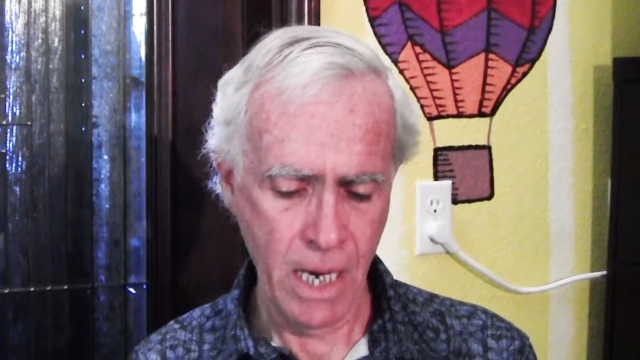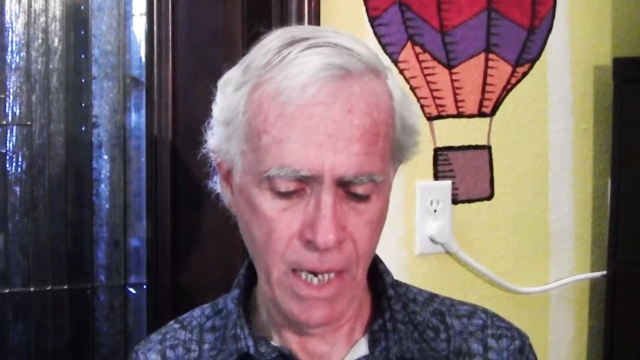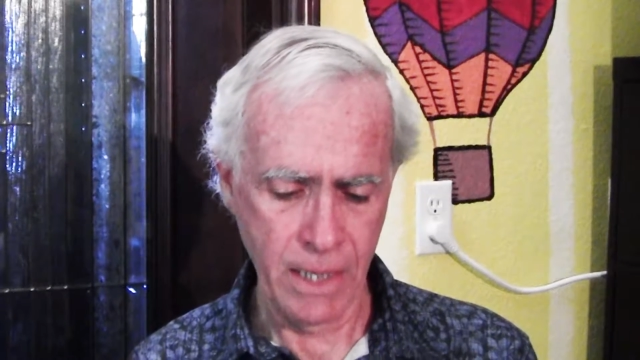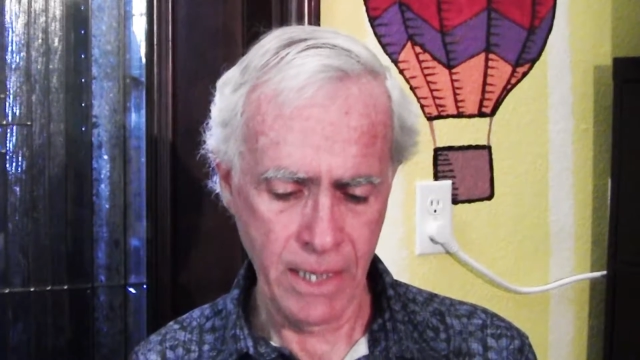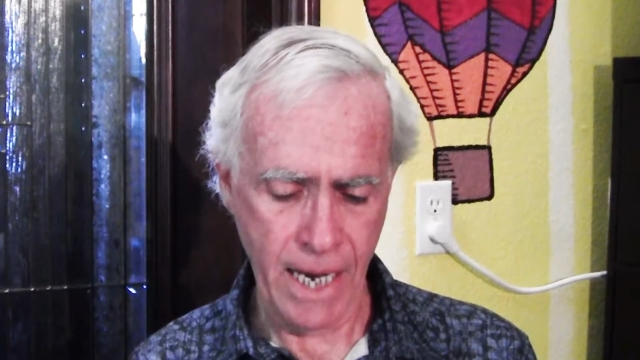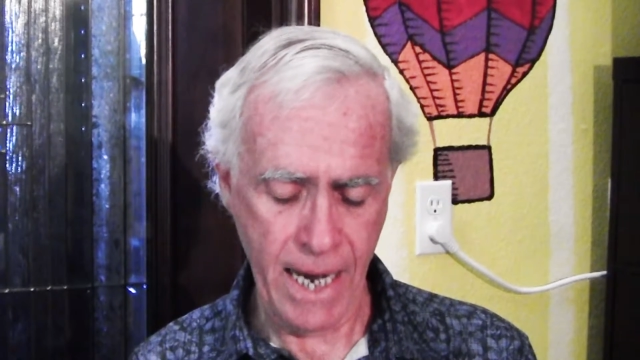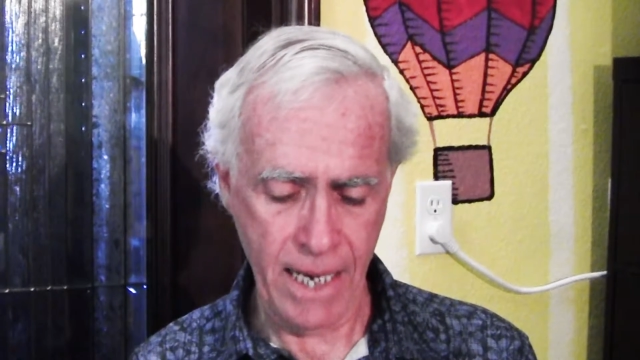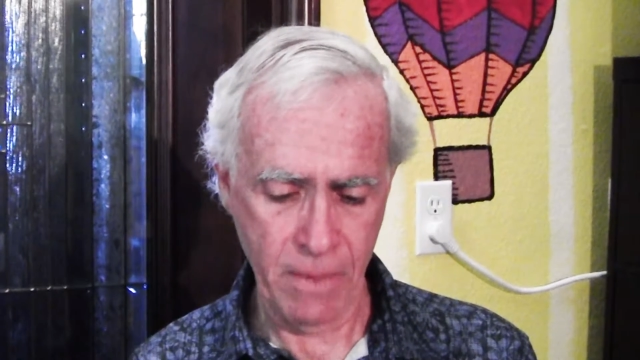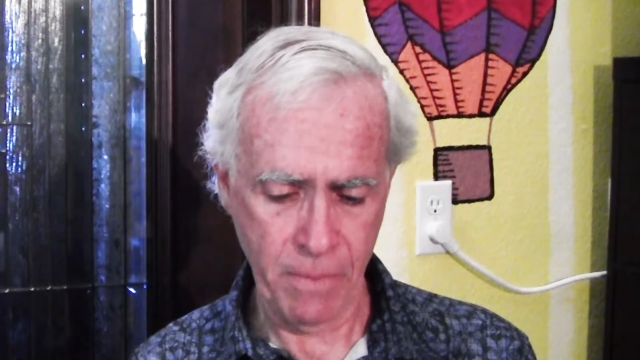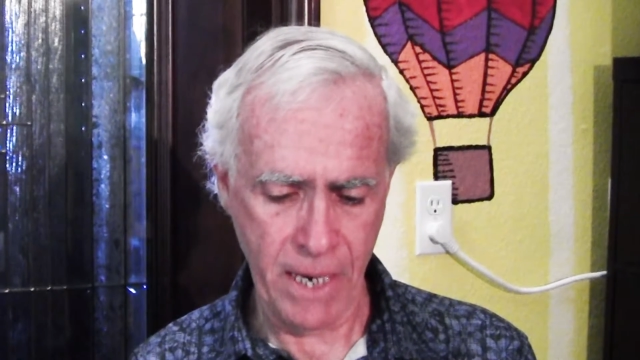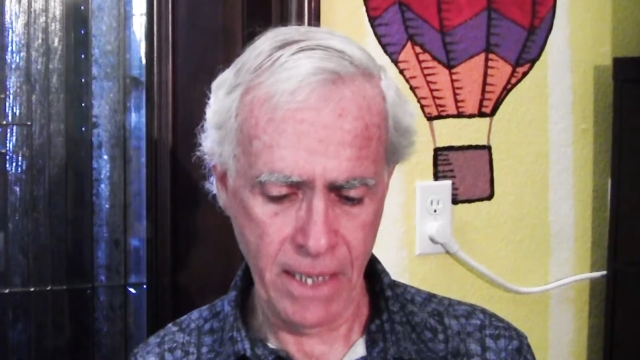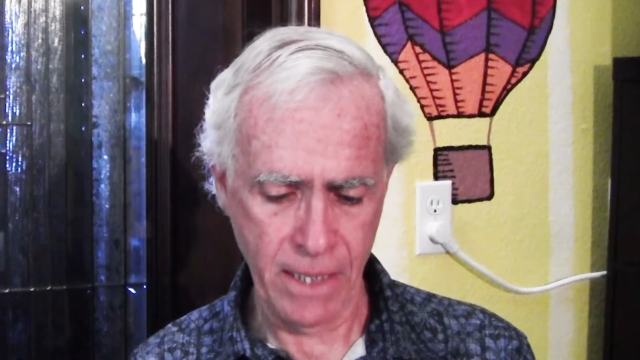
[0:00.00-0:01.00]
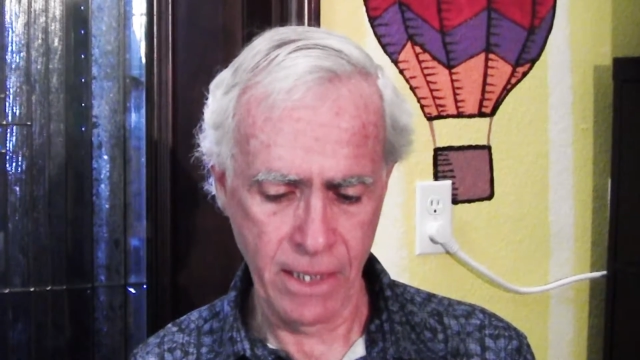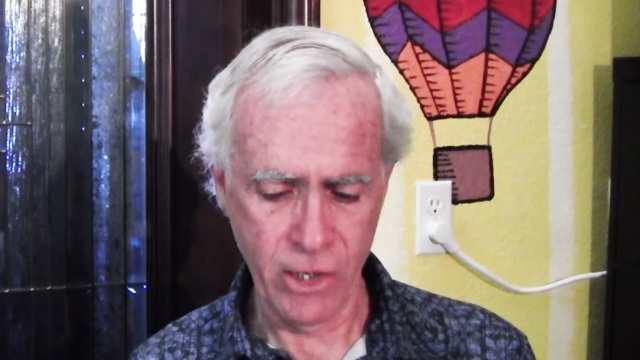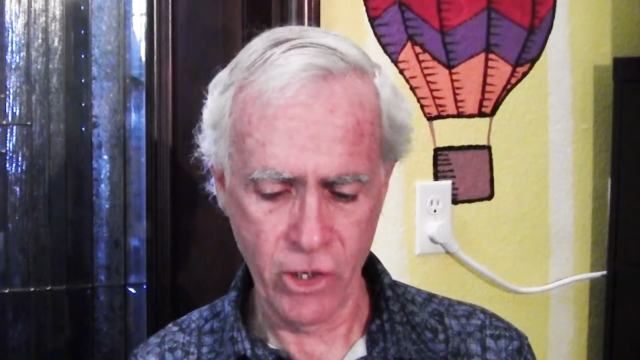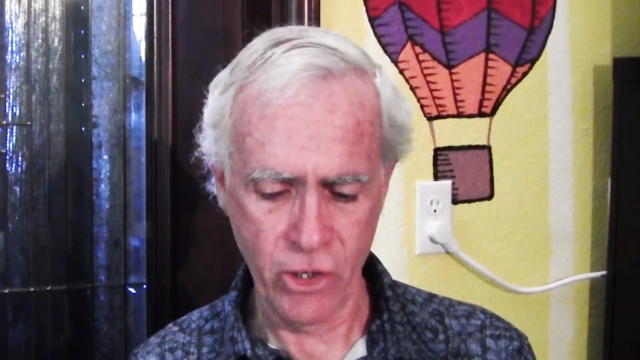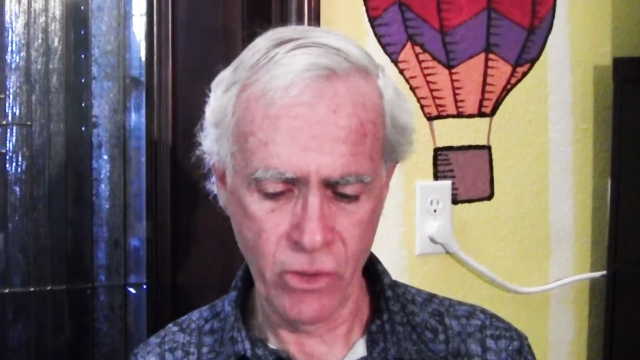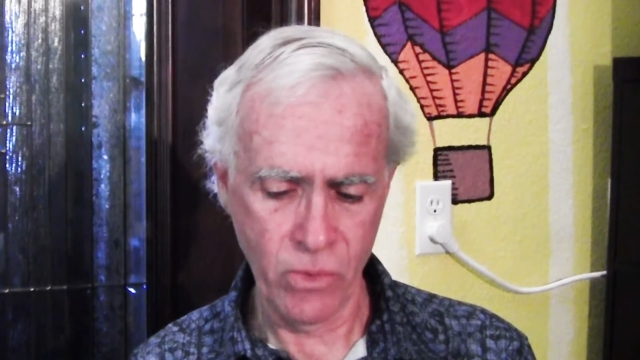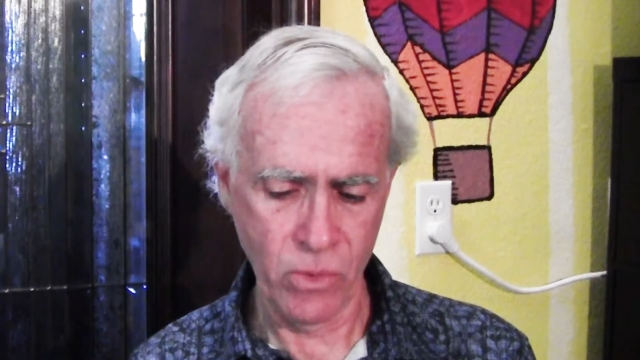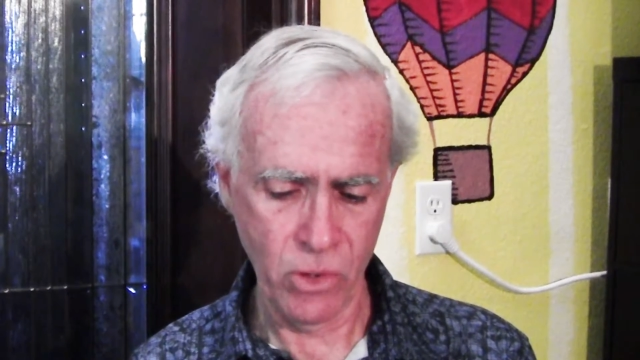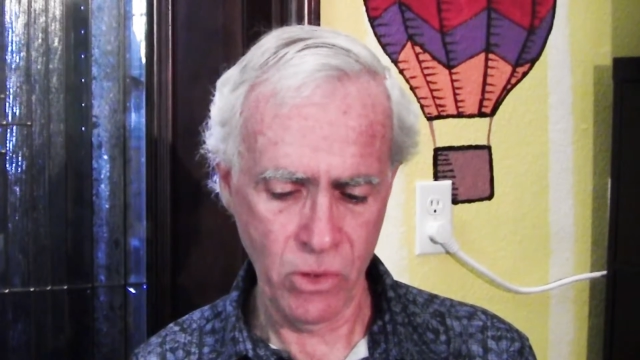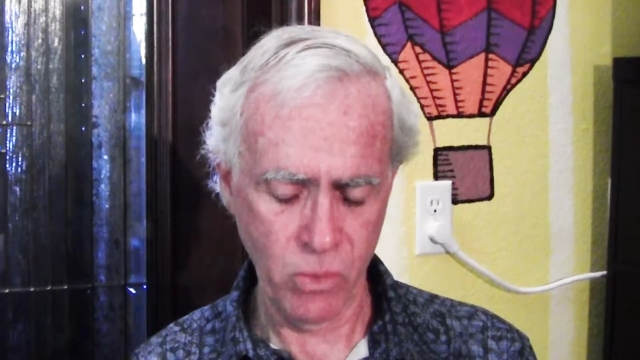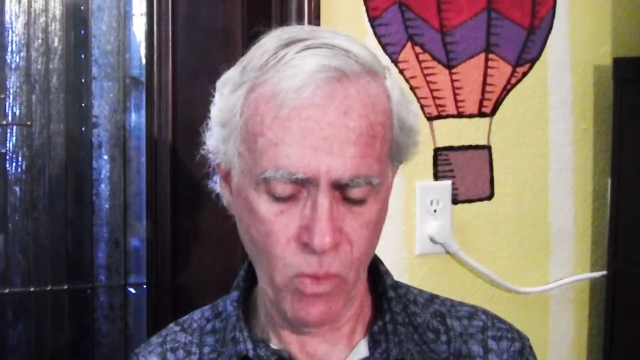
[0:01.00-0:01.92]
and his hand-painted shoes